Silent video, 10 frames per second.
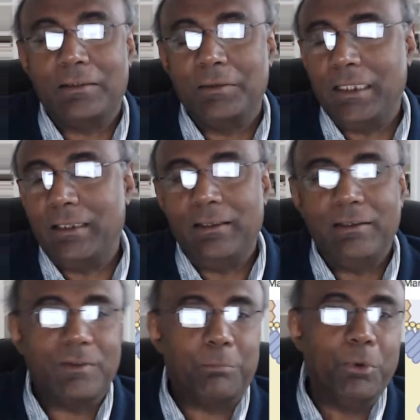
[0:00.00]

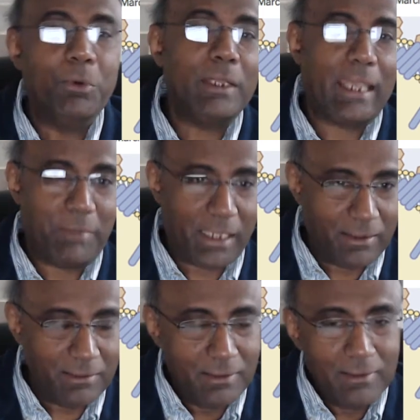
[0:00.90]
is a pool
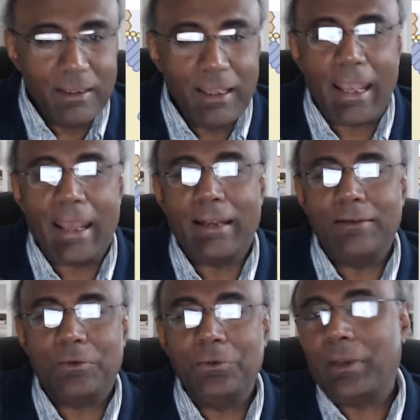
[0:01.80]
chemical,
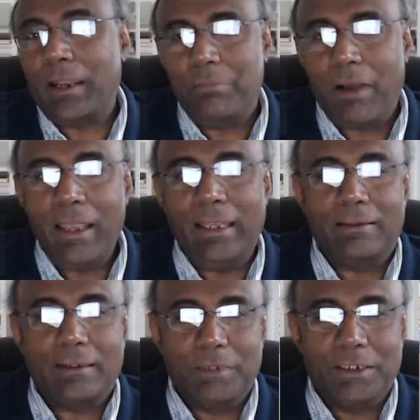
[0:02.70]
and so you can buy
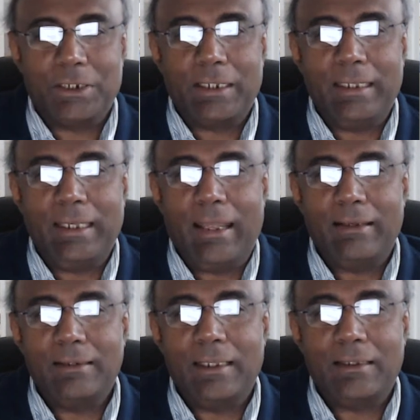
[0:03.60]
it commercially,
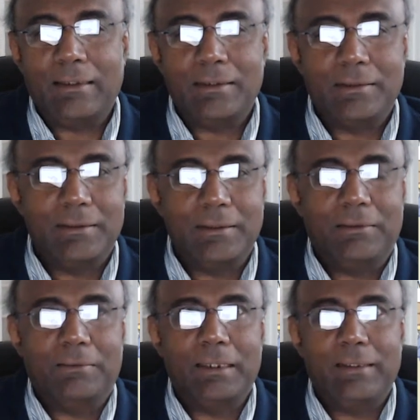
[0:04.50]
and
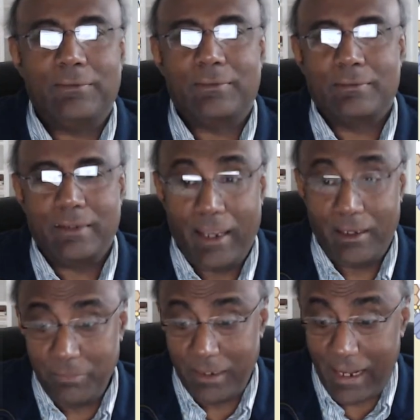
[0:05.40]
it
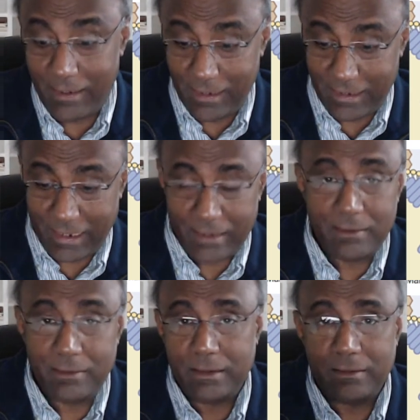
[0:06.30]
can be deadly.
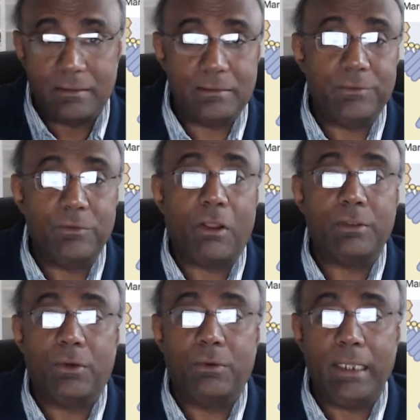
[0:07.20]
And this is
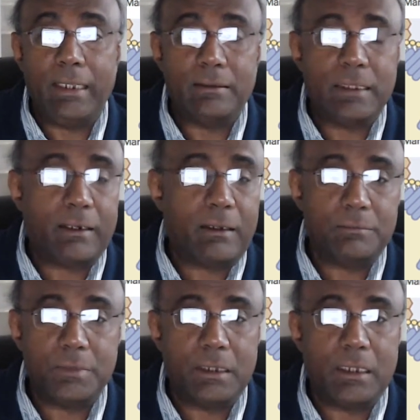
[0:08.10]
not the only. There
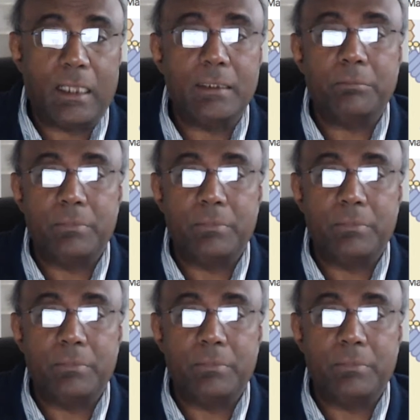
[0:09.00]
are other